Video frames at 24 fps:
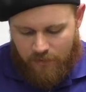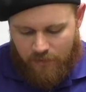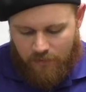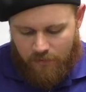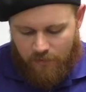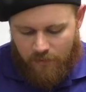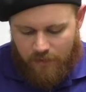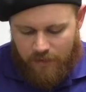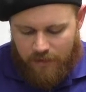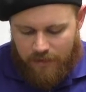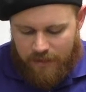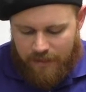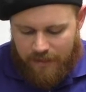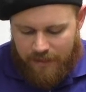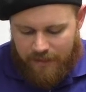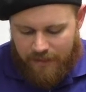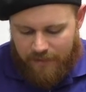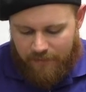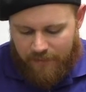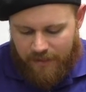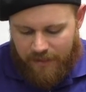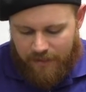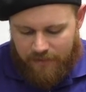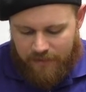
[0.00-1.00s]
One thing
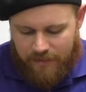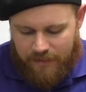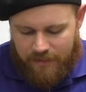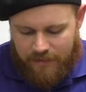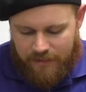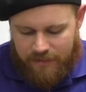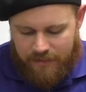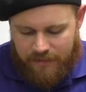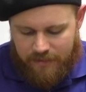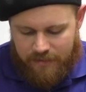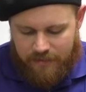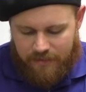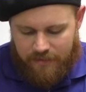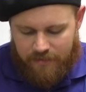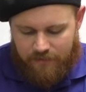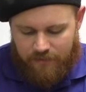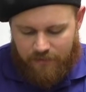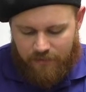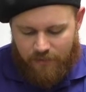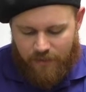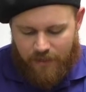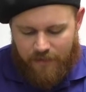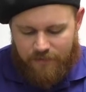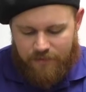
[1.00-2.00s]
about this is that
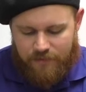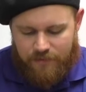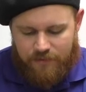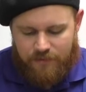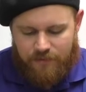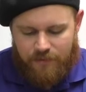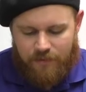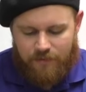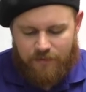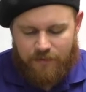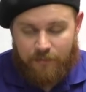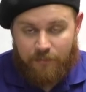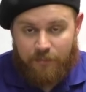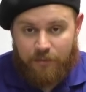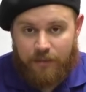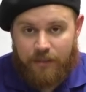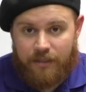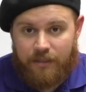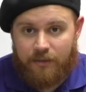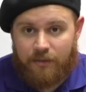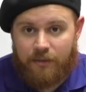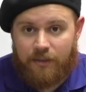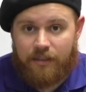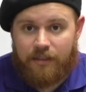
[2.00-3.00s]
you have to serve it
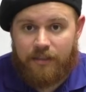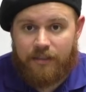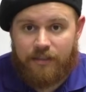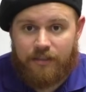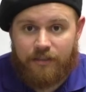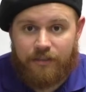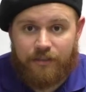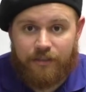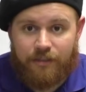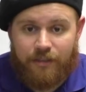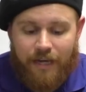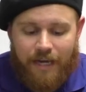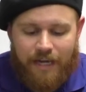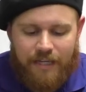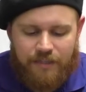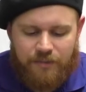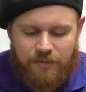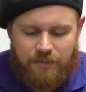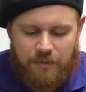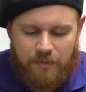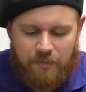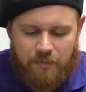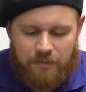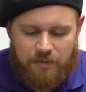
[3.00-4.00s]
pretty quickly or ice
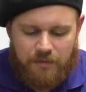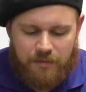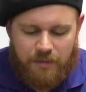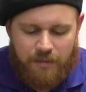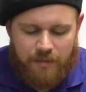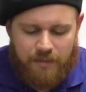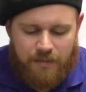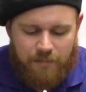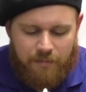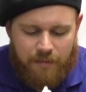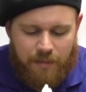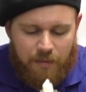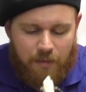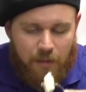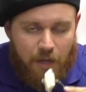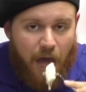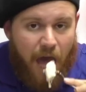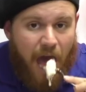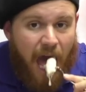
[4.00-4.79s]
cream will start to melt.